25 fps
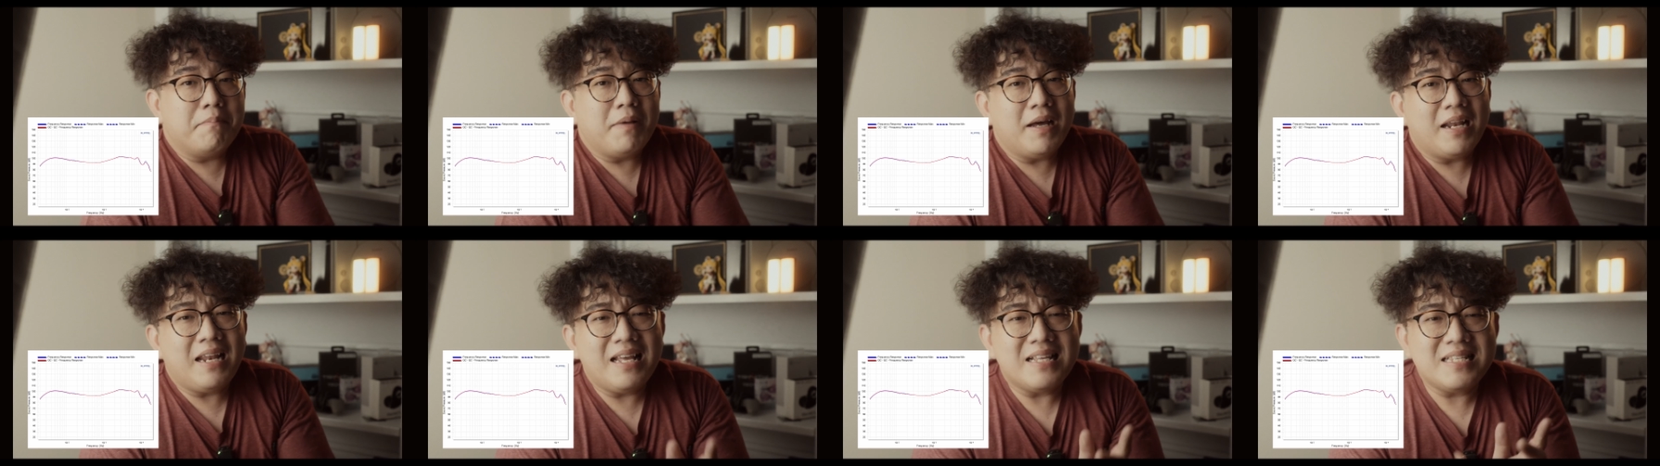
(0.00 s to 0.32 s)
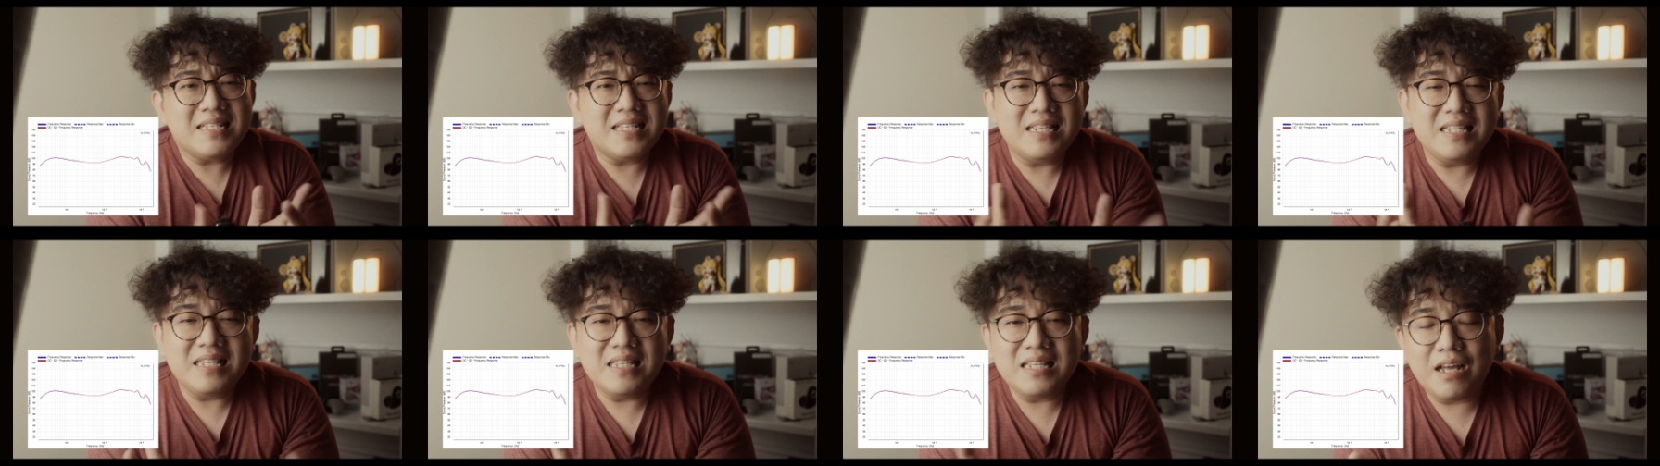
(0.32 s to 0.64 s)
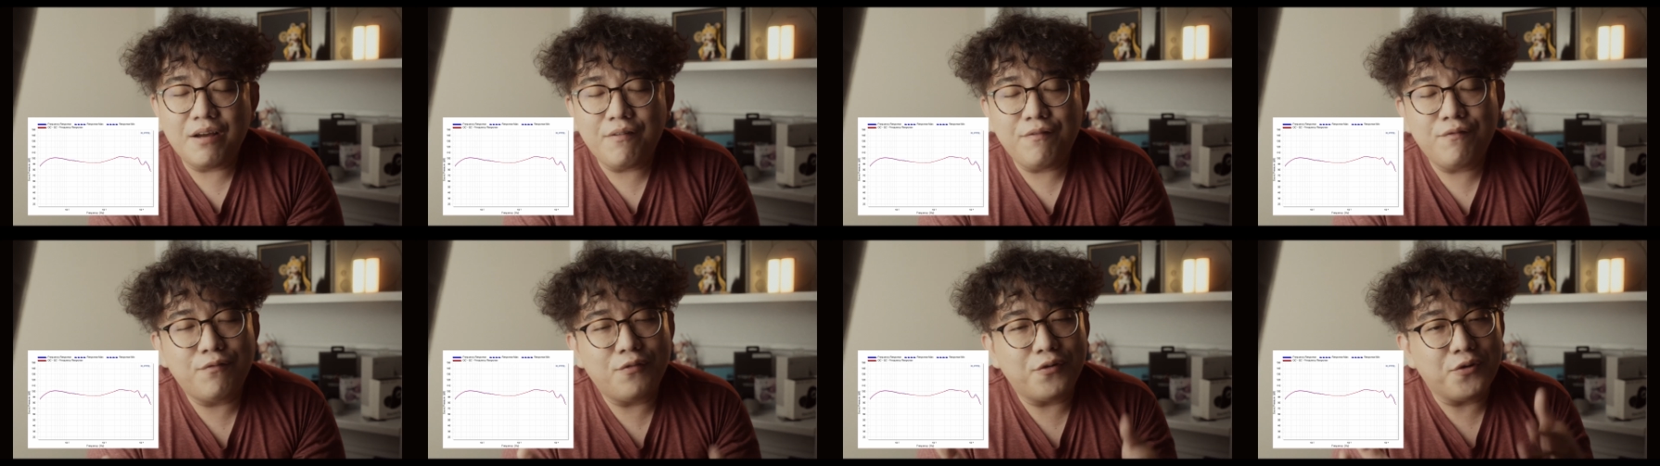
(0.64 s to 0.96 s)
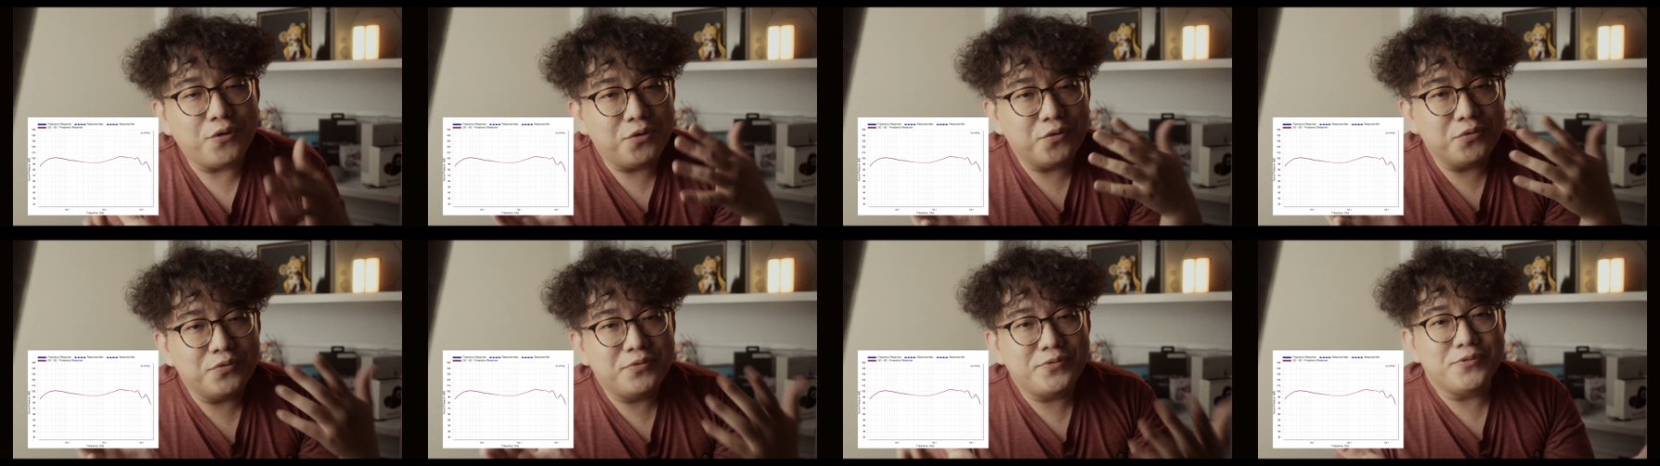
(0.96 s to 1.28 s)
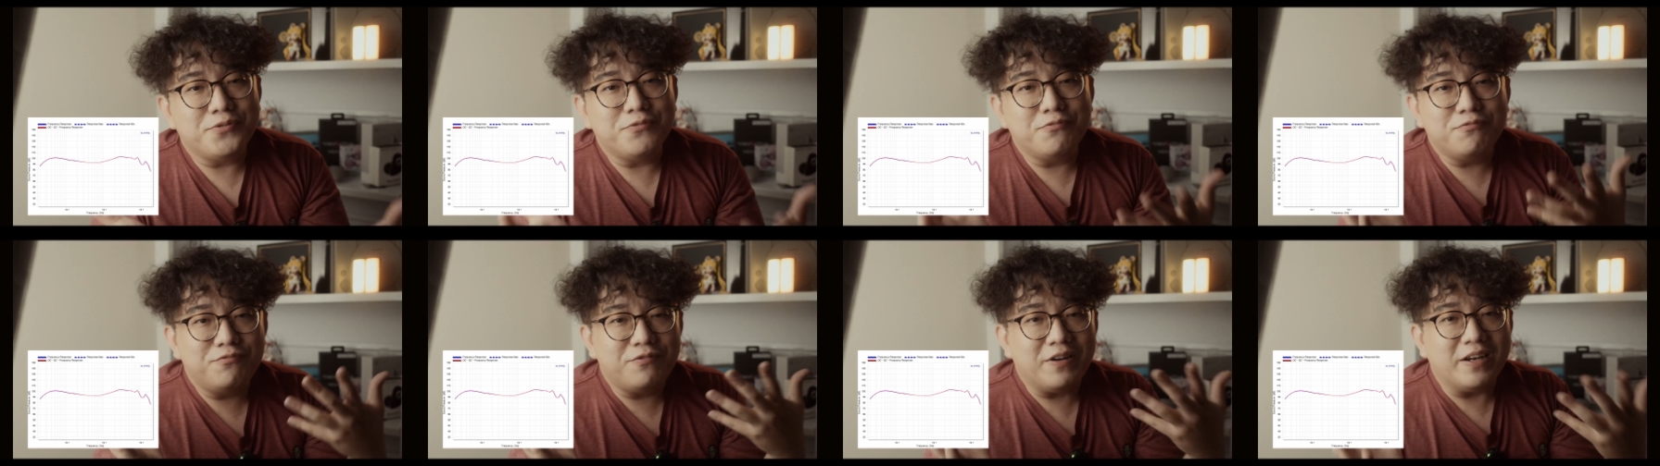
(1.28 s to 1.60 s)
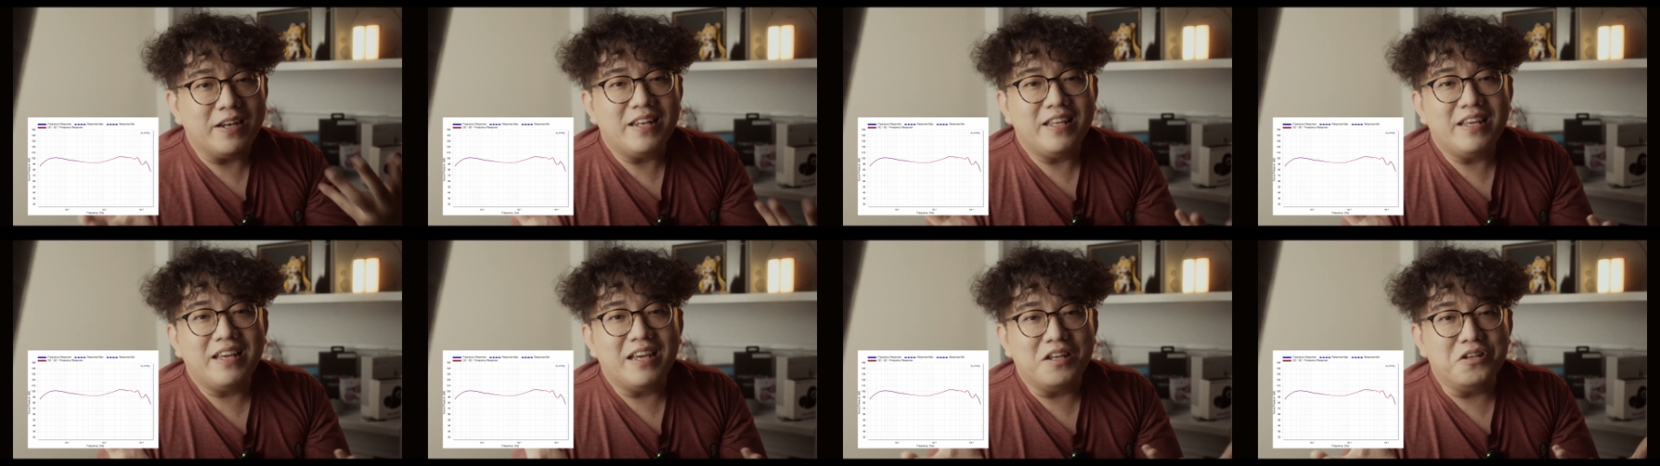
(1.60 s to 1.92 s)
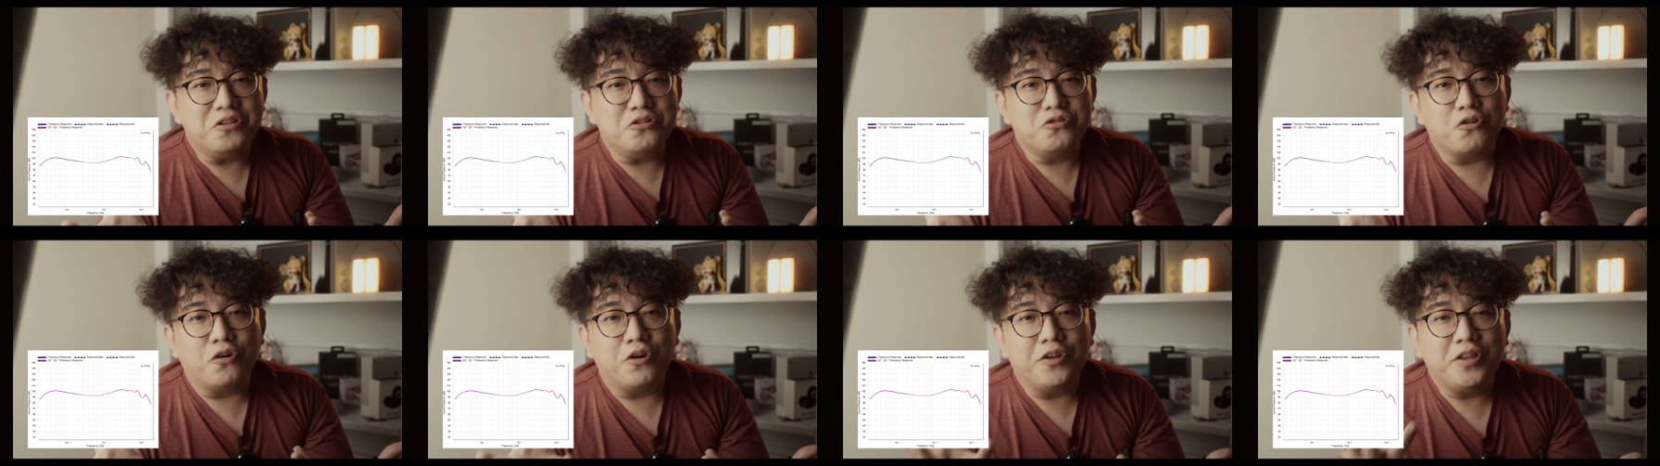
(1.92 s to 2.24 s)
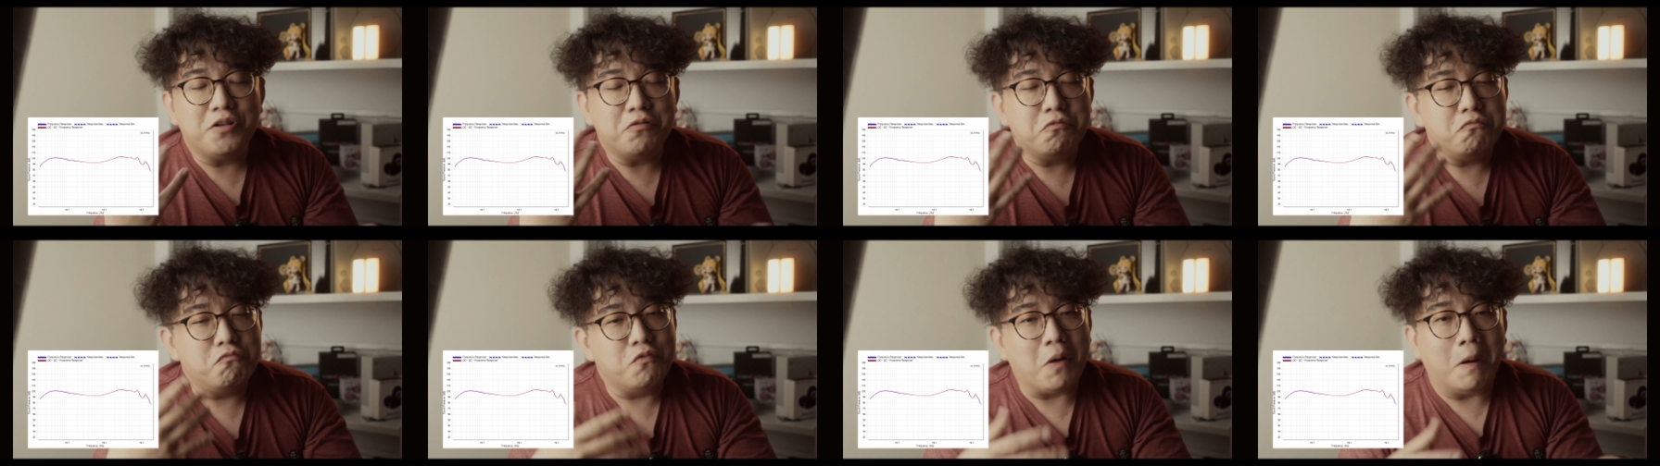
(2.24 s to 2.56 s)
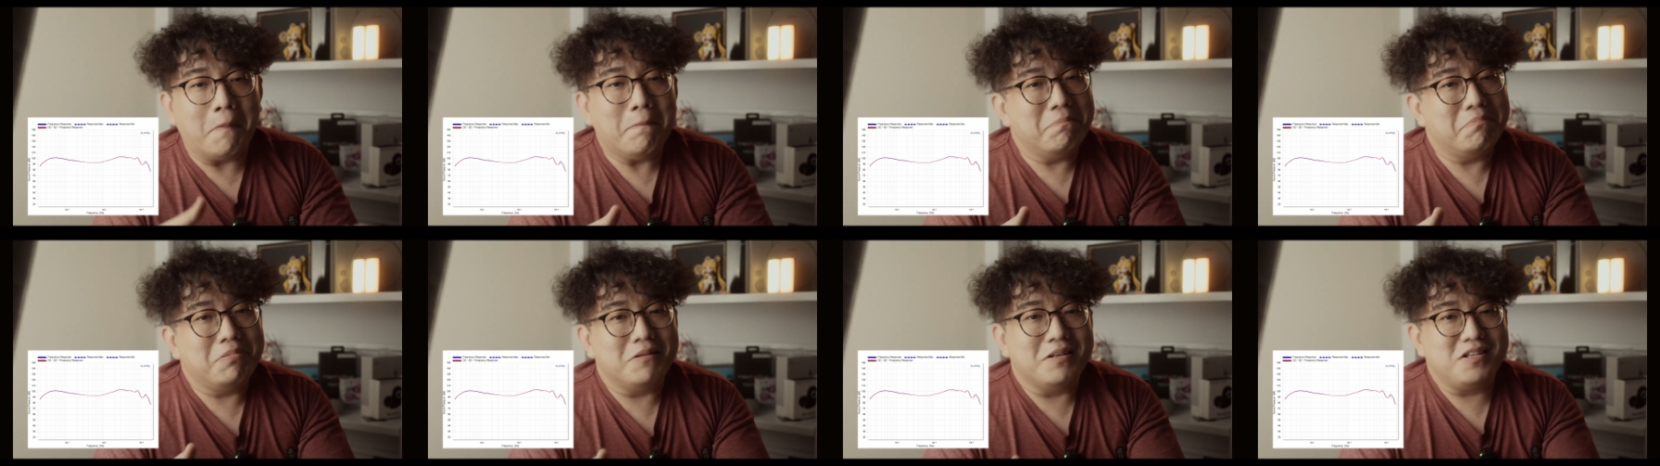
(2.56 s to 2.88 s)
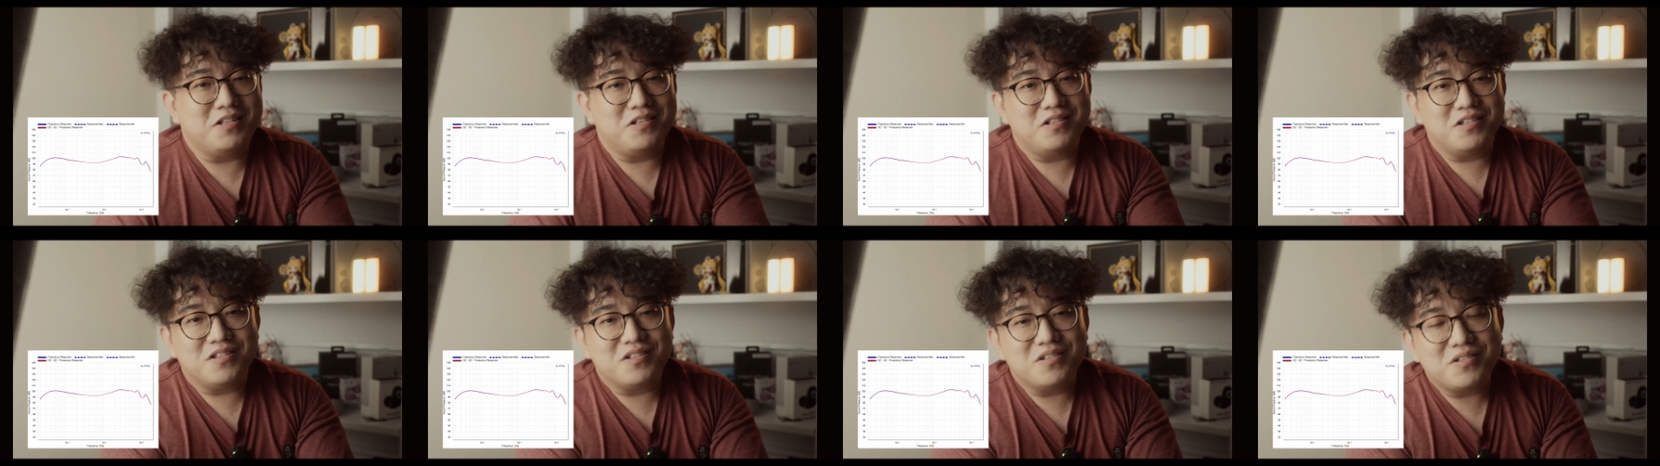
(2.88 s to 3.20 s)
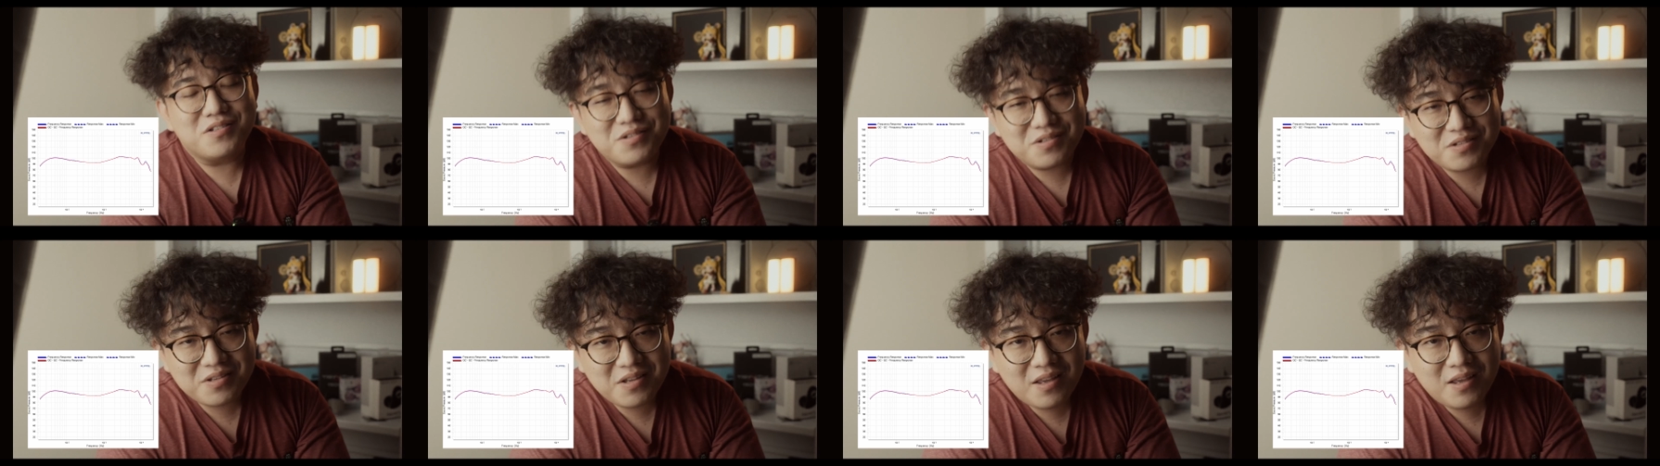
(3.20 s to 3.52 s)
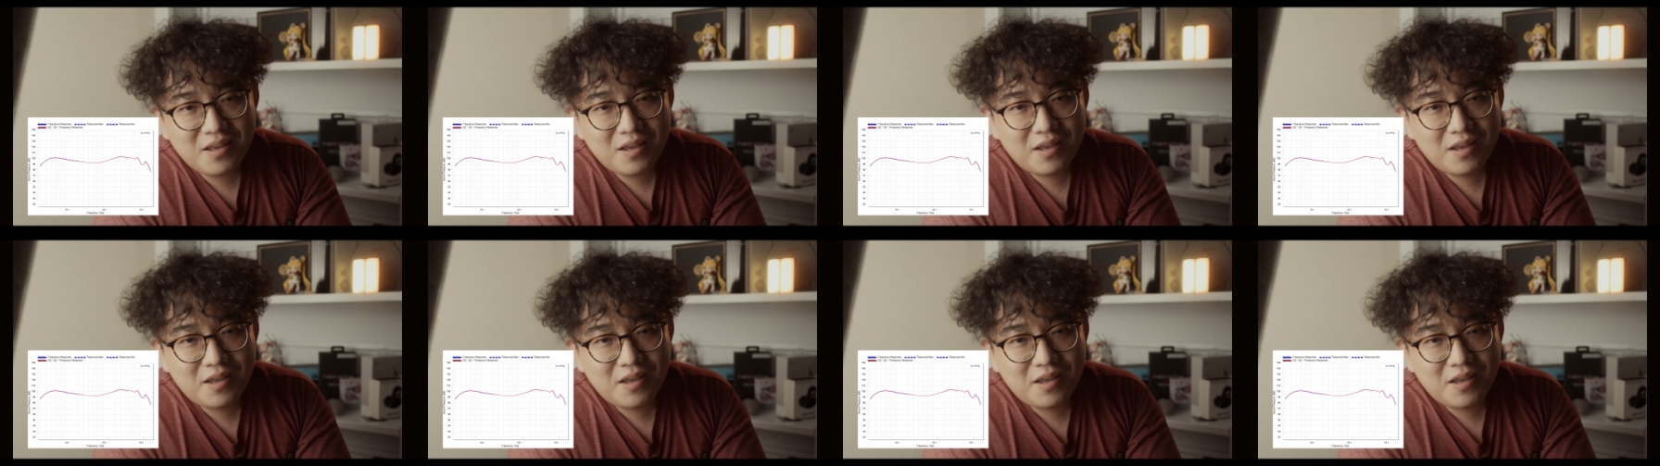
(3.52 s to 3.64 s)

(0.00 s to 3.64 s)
but has enough for you to really enjoy the rumbliness.